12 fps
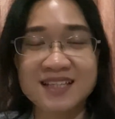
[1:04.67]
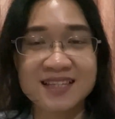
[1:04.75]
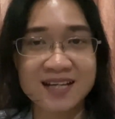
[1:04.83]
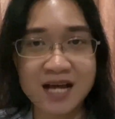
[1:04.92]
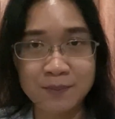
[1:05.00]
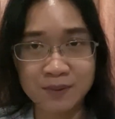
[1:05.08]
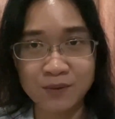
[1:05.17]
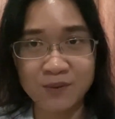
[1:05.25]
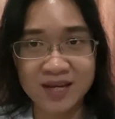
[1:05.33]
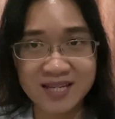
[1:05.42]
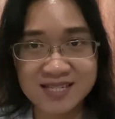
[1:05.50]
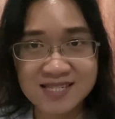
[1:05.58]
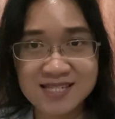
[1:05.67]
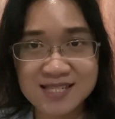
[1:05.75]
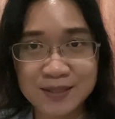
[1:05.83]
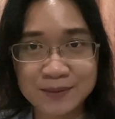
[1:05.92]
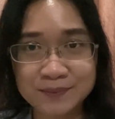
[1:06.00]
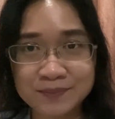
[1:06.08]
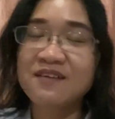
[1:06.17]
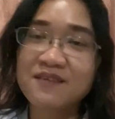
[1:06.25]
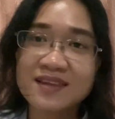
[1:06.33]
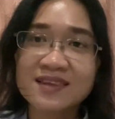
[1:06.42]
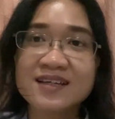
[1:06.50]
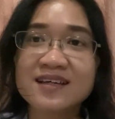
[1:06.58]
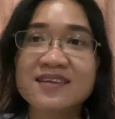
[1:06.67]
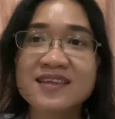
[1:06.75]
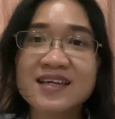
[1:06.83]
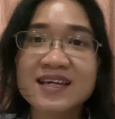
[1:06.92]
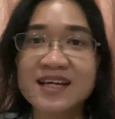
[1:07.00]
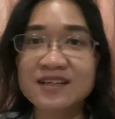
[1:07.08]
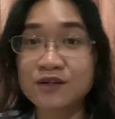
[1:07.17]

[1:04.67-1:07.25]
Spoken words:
in the coming weeks. I read the Think and